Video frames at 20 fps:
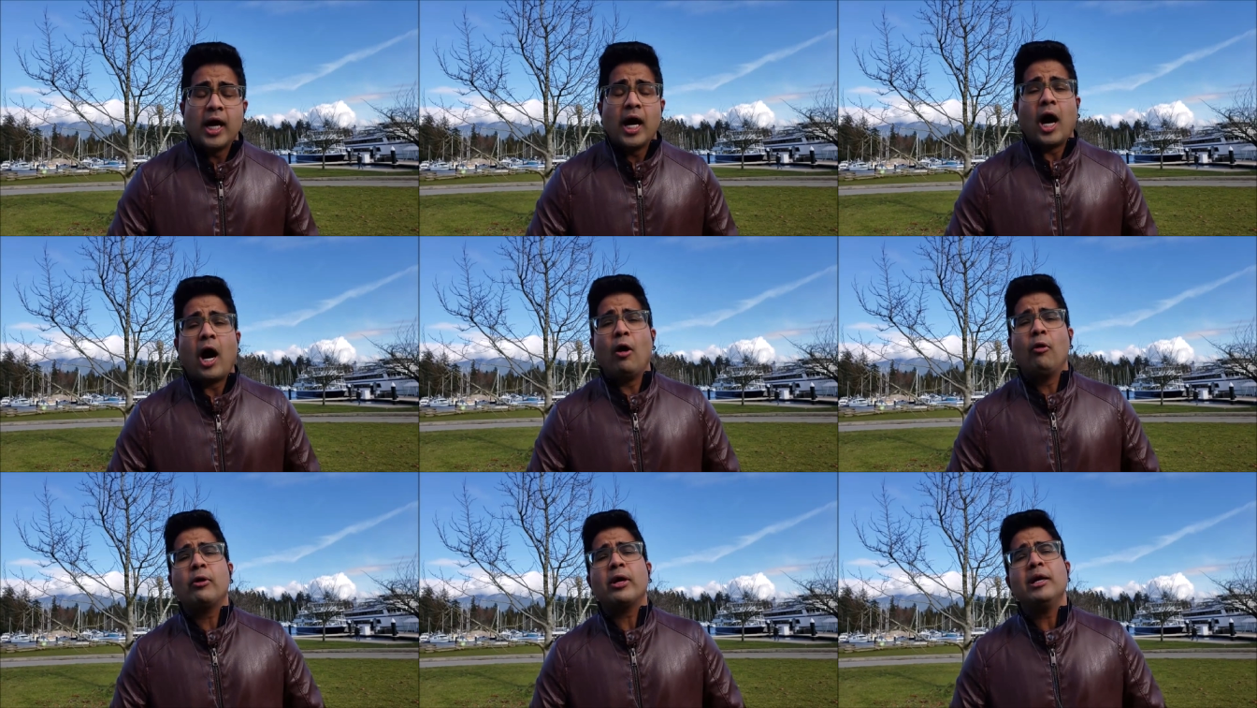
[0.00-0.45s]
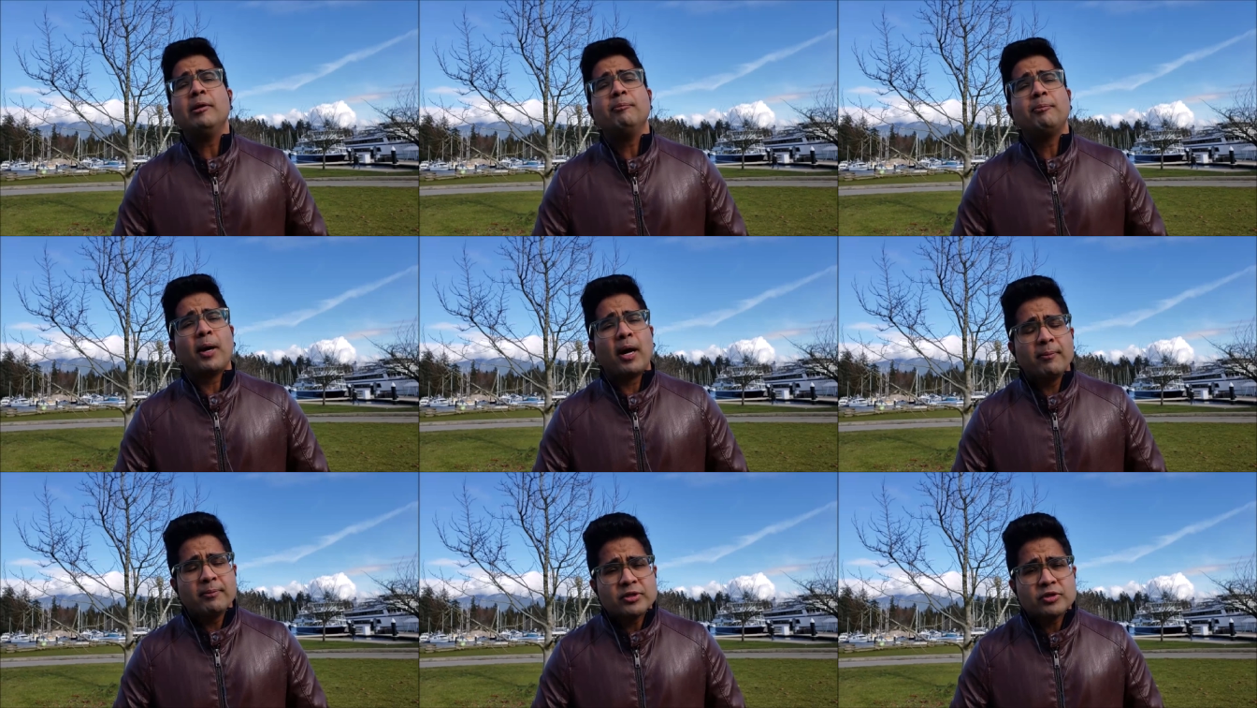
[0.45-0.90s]
how can
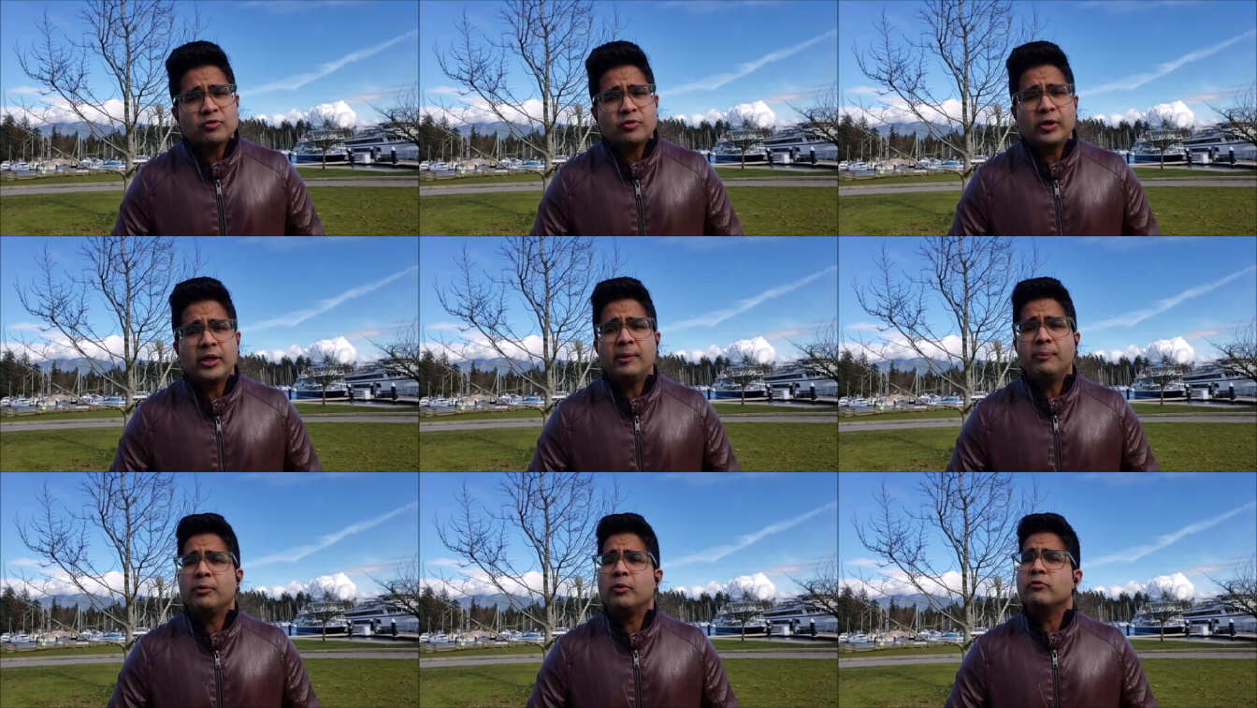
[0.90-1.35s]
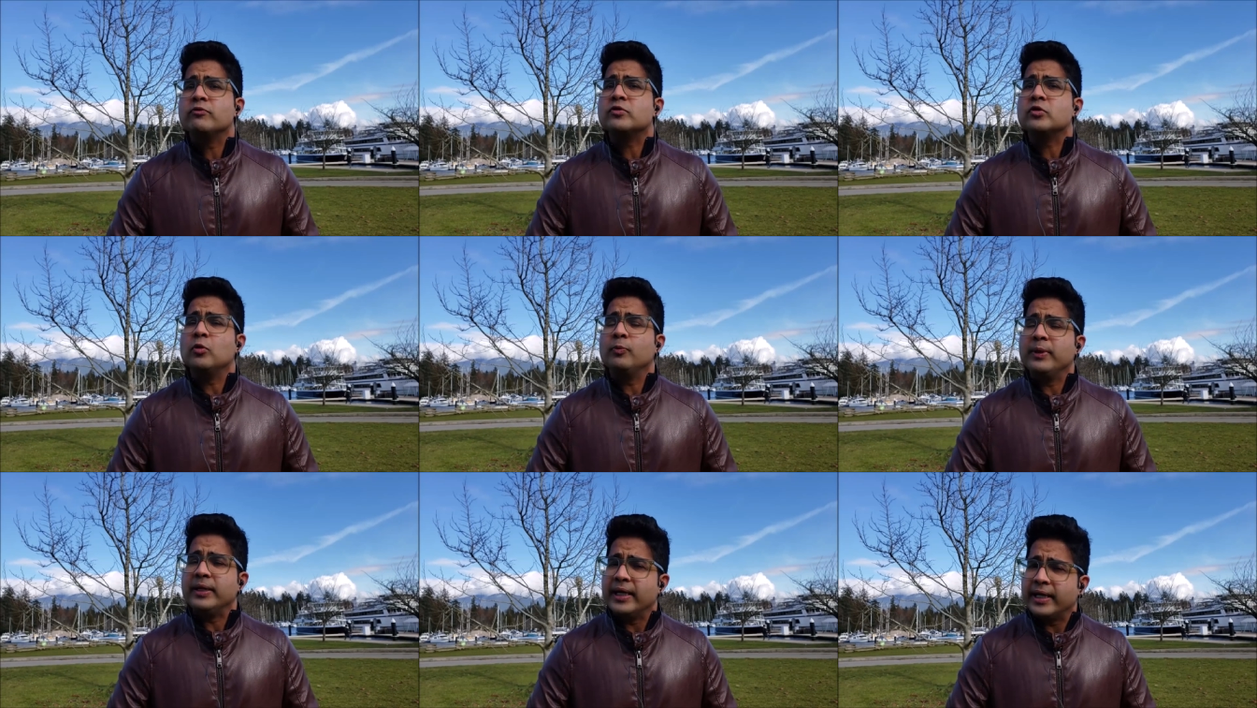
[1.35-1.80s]
palmistry proves
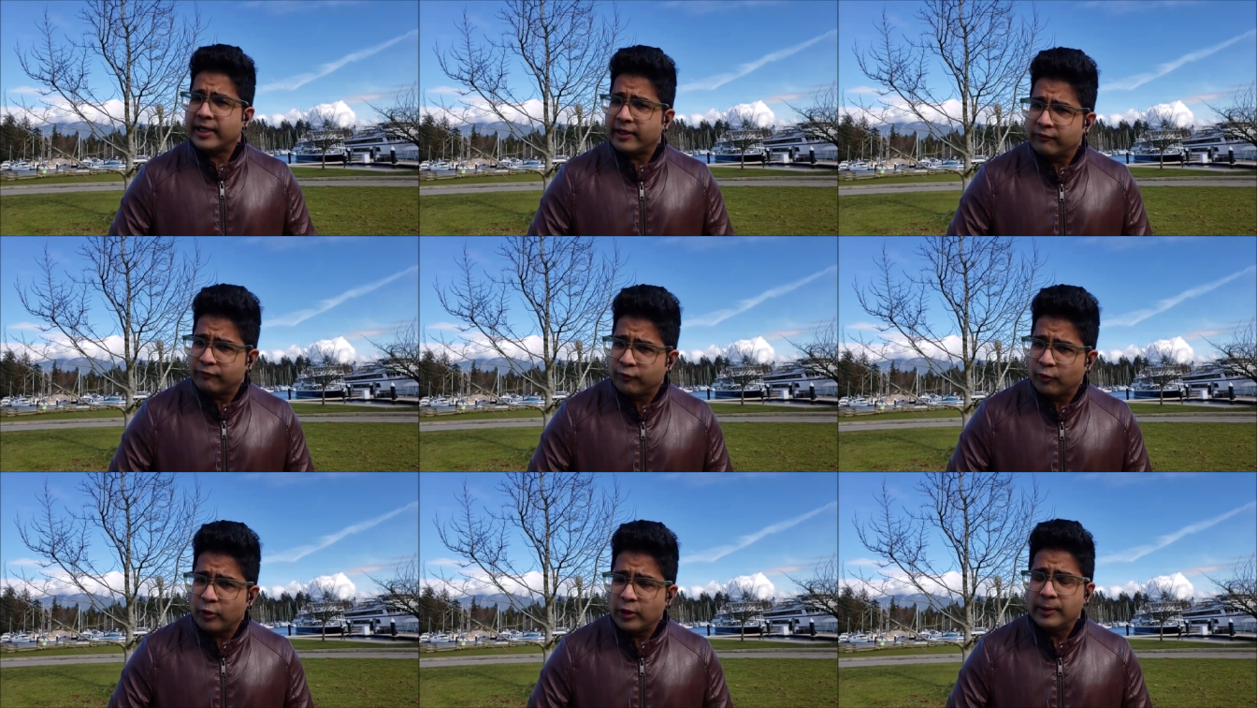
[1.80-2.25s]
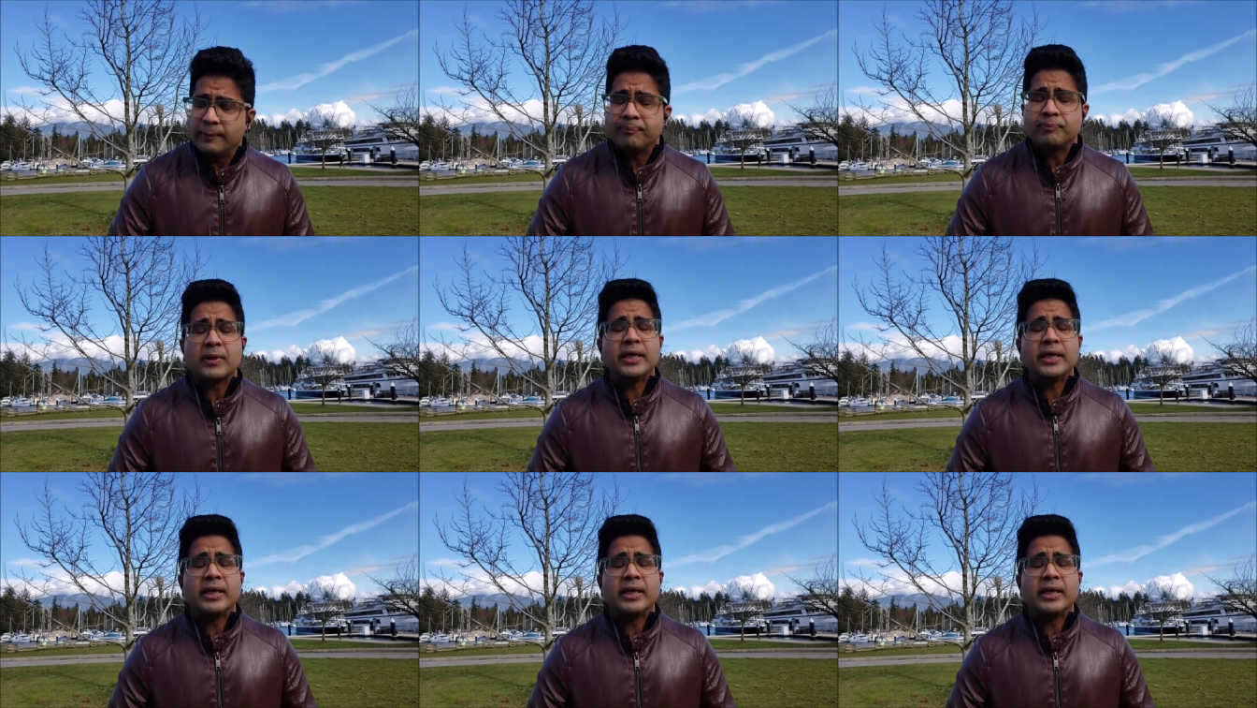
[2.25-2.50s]
to be helpful